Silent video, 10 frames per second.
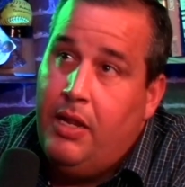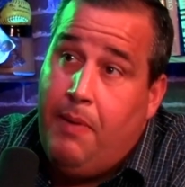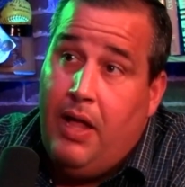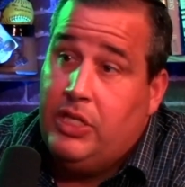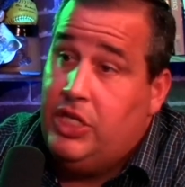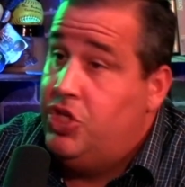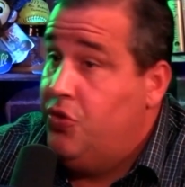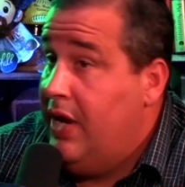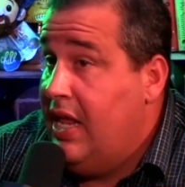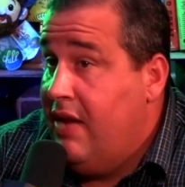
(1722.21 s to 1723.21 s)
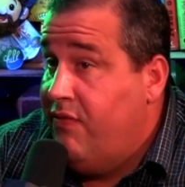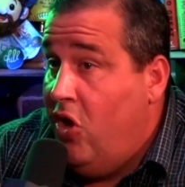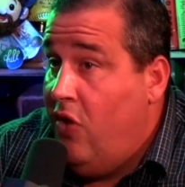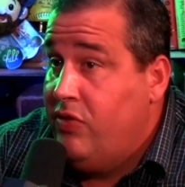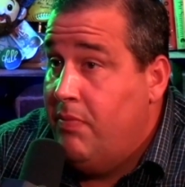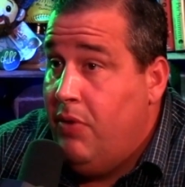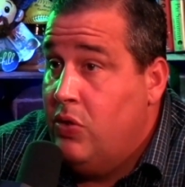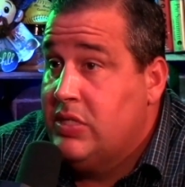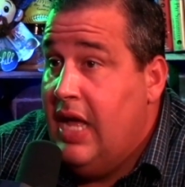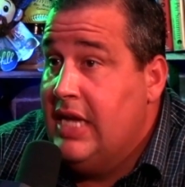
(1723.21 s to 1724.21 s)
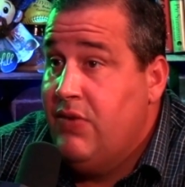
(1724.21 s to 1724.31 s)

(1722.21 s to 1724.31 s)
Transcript: politicians are getting involved on both sides.